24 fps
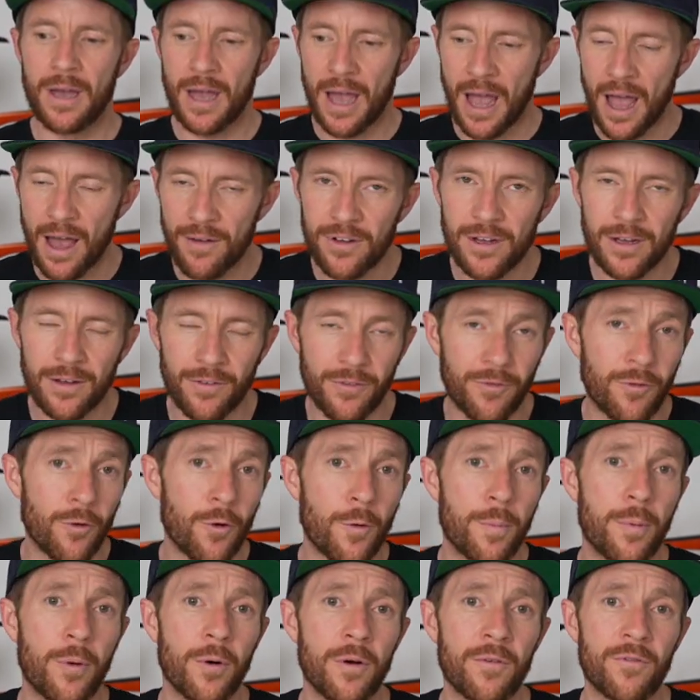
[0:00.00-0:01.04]
having a
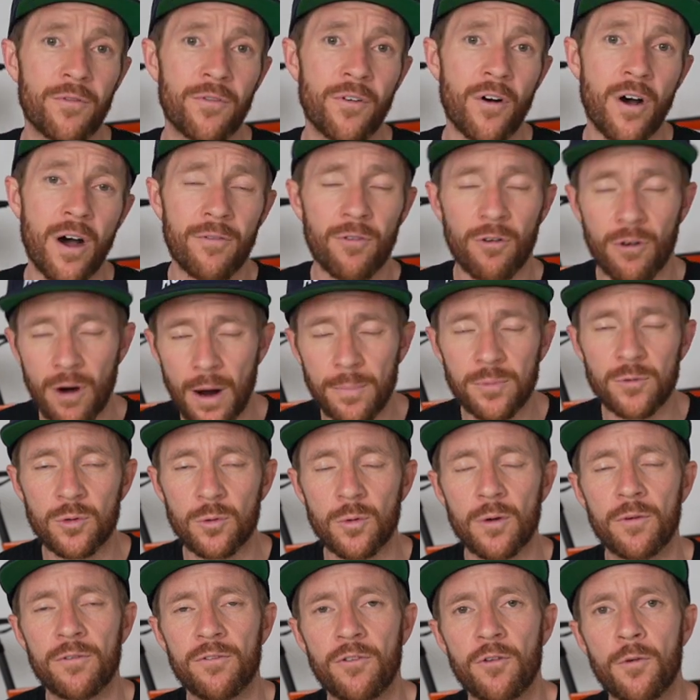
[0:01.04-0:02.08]
4.5 or up
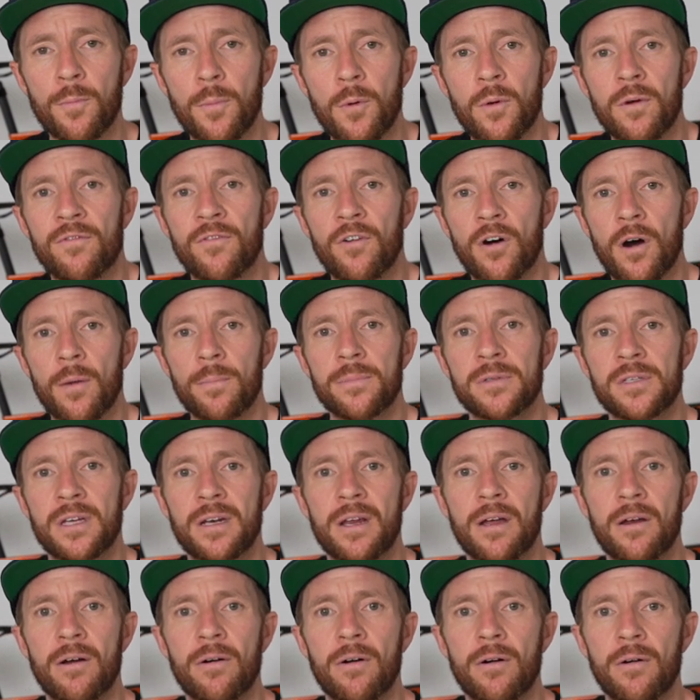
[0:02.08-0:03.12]
to a 4.5%
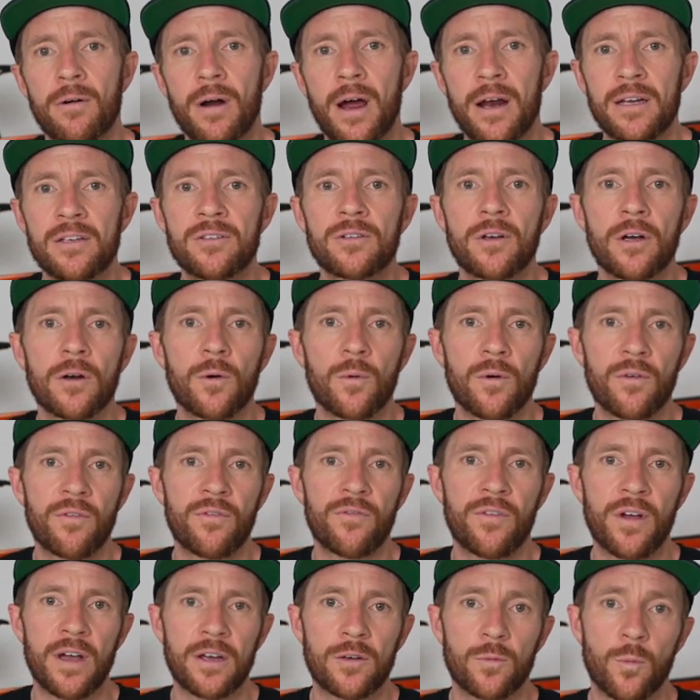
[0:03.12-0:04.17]
error rate is going to
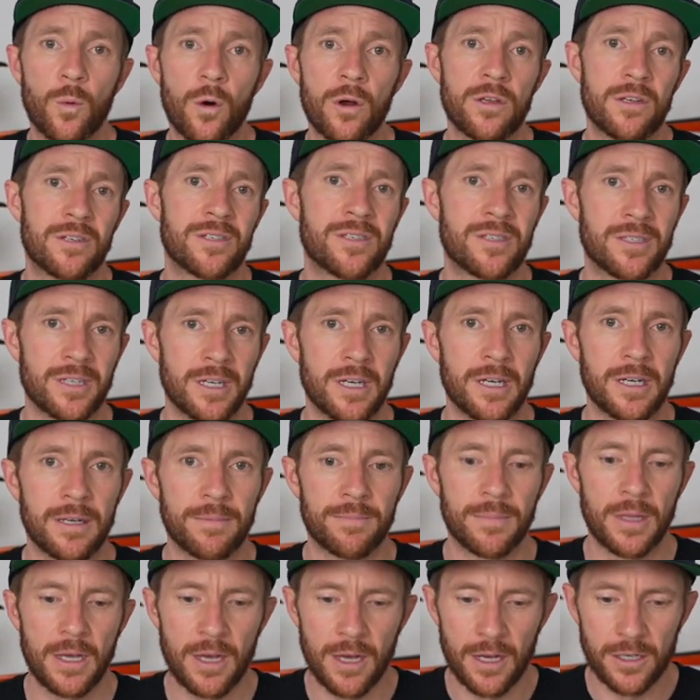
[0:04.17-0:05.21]
affect what you're seeing.
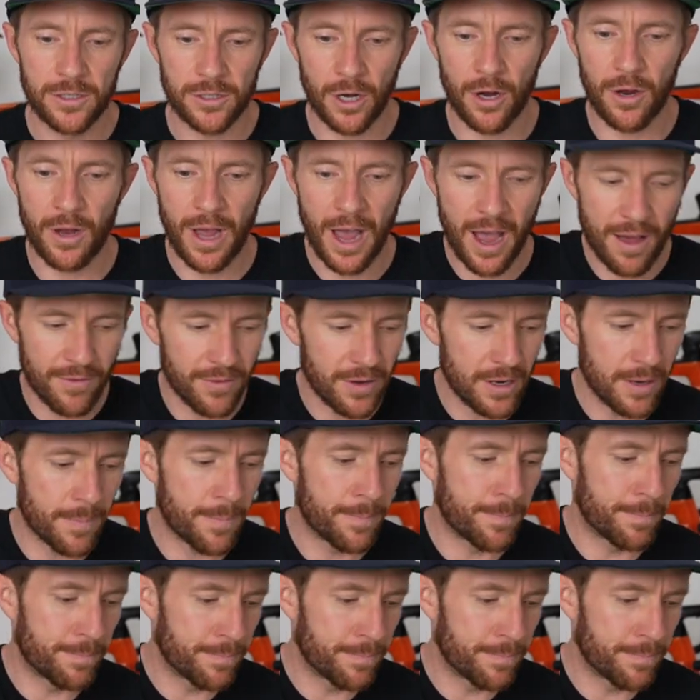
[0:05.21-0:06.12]
So having a